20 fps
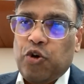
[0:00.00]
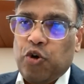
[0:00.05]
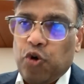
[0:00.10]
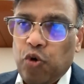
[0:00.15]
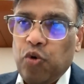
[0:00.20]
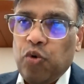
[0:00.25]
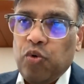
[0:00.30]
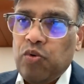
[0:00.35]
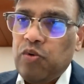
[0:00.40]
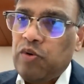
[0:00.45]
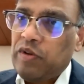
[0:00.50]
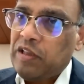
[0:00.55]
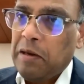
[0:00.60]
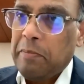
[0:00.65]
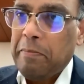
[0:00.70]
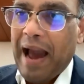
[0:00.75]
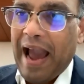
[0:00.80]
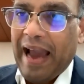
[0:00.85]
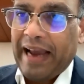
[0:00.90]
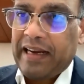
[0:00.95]
to
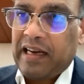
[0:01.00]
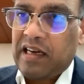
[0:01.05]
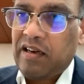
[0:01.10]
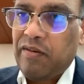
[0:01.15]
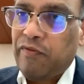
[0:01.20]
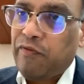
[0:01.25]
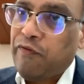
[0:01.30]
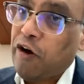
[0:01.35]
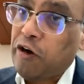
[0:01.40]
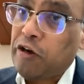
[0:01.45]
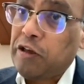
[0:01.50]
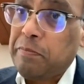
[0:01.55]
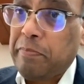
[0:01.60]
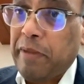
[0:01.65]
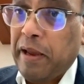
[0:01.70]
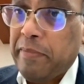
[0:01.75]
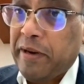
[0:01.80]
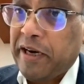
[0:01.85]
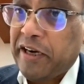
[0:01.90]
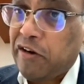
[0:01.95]
the bank for
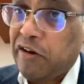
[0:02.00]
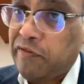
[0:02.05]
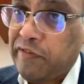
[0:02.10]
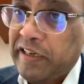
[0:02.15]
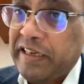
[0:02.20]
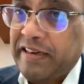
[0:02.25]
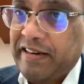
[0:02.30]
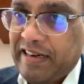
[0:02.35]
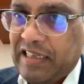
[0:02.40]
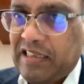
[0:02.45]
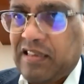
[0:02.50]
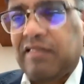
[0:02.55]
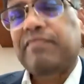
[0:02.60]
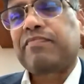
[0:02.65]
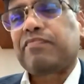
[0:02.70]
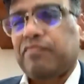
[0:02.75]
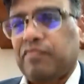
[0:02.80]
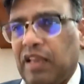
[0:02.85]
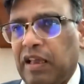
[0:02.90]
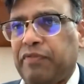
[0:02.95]
payment of interest,
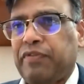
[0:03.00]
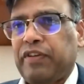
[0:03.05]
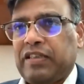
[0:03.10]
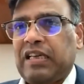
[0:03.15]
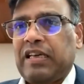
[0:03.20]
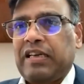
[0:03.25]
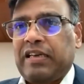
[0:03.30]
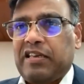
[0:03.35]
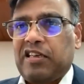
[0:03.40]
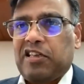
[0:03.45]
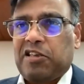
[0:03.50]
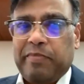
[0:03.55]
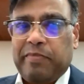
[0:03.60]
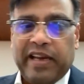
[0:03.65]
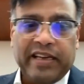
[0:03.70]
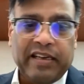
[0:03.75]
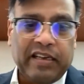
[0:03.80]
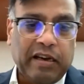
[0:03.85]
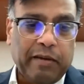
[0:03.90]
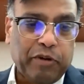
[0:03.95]
if it's an
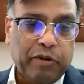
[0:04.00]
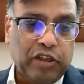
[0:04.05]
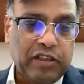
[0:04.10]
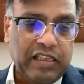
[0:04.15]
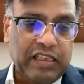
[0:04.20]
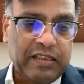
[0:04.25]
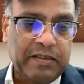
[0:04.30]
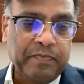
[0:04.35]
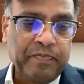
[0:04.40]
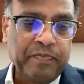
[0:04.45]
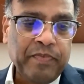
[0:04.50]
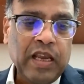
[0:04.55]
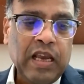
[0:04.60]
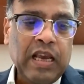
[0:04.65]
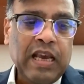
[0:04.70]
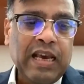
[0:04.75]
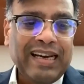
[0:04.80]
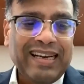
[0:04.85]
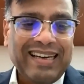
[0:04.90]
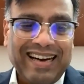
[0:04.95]
interest-paying deposit.
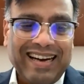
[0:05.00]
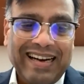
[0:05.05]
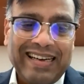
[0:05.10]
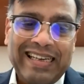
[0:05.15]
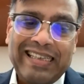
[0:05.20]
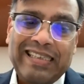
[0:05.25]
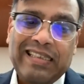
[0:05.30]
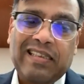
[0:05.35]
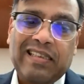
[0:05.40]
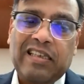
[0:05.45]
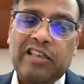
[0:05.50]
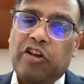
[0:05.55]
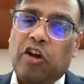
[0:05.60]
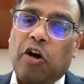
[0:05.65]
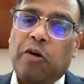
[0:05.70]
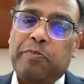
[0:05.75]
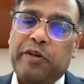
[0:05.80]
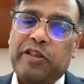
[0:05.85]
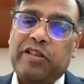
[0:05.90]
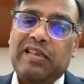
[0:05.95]
Credit, its
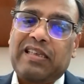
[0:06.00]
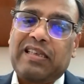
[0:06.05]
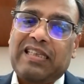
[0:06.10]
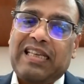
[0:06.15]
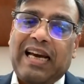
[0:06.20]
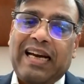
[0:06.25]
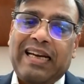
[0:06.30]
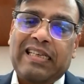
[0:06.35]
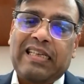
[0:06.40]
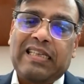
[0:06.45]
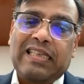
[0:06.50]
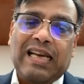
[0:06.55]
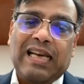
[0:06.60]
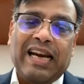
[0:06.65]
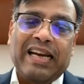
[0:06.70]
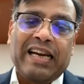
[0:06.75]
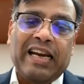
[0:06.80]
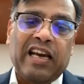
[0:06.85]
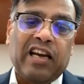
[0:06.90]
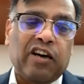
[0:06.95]
opposite side, is
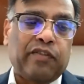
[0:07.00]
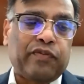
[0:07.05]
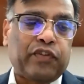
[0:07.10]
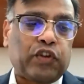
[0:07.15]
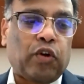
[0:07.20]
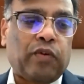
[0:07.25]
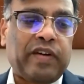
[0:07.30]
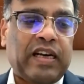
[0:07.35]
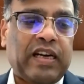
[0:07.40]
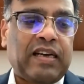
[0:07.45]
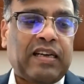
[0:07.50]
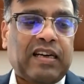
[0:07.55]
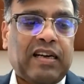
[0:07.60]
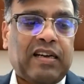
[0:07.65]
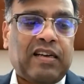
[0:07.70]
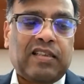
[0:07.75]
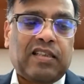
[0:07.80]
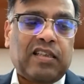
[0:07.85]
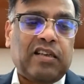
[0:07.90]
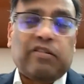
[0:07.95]
lending of sovereign
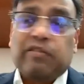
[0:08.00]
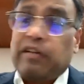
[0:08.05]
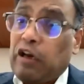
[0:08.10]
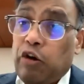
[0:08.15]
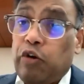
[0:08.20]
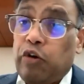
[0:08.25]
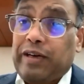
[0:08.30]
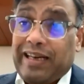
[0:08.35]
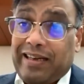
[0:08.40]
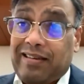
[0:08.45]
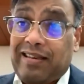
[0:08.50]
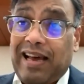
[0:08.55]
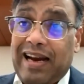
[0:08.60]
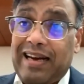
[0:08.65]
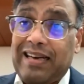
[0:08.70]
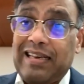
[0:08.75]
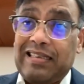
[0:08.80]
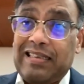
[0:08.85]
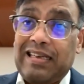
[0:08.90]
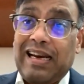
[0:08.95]
currency. You can look at
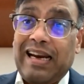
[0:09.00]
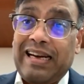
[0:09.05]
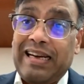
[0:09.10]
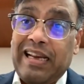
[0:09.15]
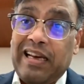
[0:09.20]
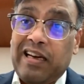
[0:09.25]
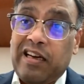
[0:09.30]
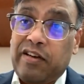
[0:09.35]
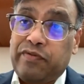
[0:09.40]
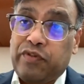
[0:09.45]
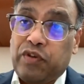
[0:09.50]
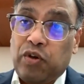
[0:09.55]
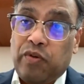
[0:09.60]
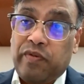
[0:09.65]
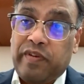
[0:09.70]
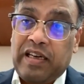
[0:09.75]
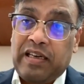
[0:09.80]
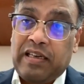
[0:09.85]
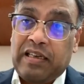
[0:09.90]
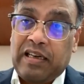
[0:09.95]
that as lending of
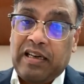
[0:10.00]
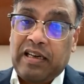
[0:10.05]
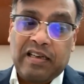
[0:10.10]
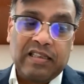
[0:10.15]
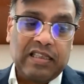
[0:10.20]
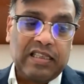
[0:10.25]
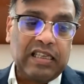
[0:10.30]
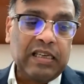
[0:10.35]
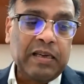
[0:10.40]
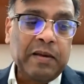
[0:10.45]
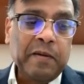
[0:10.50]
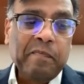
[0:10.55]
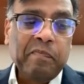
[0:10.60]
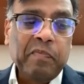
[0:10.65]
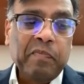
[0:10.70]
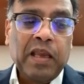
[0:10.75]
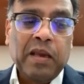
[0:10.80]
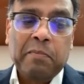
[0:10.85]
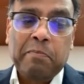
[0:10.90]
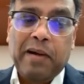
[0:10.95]
sovereign currency
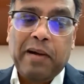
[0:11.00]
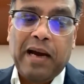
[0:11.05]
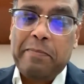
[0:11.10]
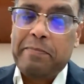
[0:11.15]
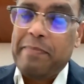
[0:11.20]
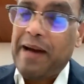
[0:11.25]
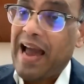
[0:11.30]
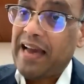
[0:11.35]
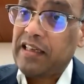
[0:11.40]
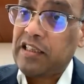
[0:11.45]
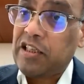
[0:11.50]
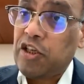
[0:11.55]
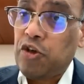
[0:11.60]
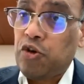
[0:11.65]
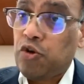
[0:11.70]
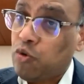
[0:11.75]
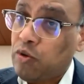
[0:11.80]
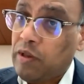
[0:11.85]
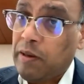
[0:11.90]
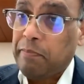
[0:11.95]
by banks
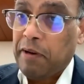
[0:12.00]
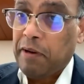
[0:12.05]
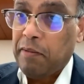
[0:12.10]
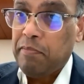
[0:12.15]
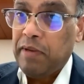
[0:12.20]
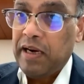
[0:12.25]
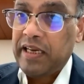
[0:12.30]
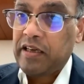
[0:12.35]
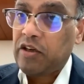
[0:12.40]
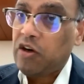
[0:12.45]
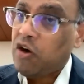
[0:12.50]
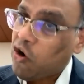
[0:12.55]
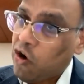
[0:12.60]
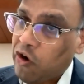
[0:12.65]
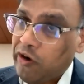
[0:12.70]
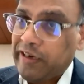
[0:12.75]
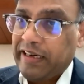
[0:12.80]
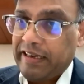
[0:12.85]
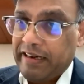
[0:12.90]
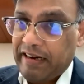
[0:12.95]
to the public
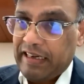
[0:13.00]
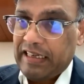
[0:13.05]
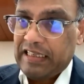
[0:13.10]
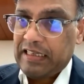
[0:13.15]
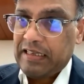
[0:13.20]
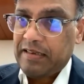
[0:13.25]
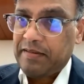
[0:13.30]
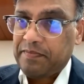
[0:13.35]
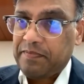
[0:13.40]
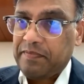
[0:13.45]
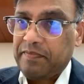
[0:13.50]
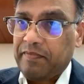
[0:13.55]
on interest.